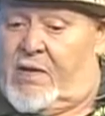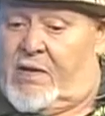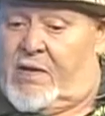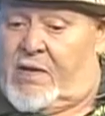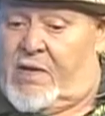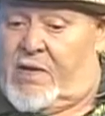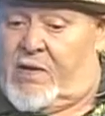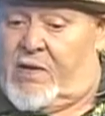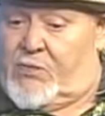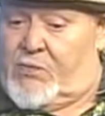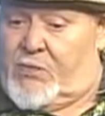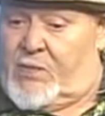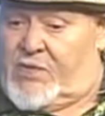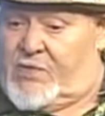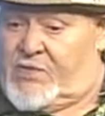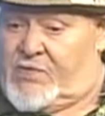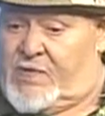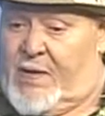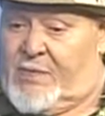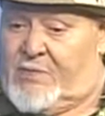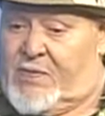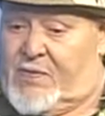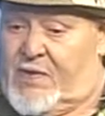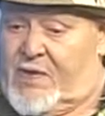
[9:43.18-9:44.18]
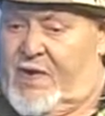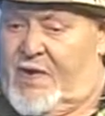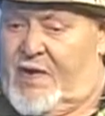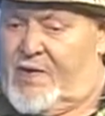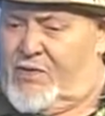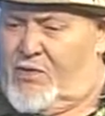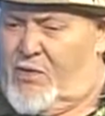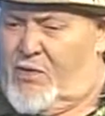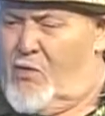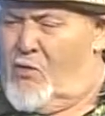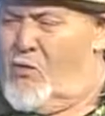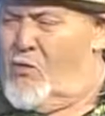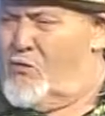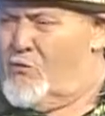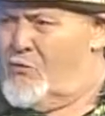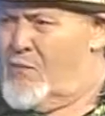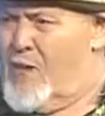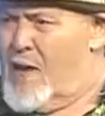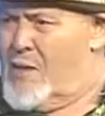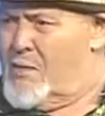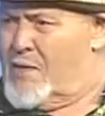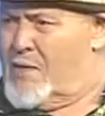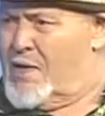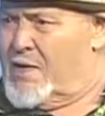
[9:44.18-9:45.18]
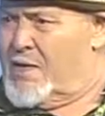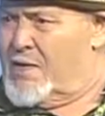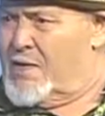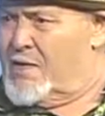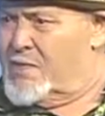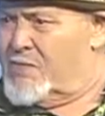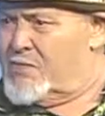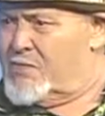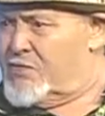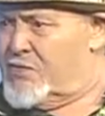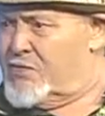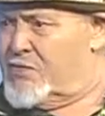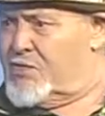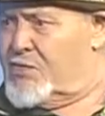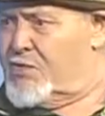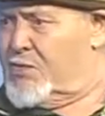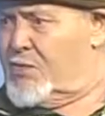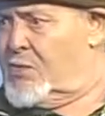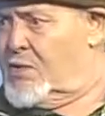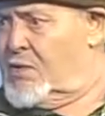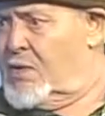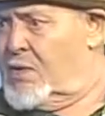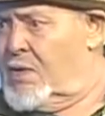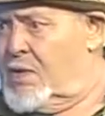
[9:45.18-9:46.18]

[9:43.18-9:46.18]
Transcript: of the country is something that the whole family can listen to.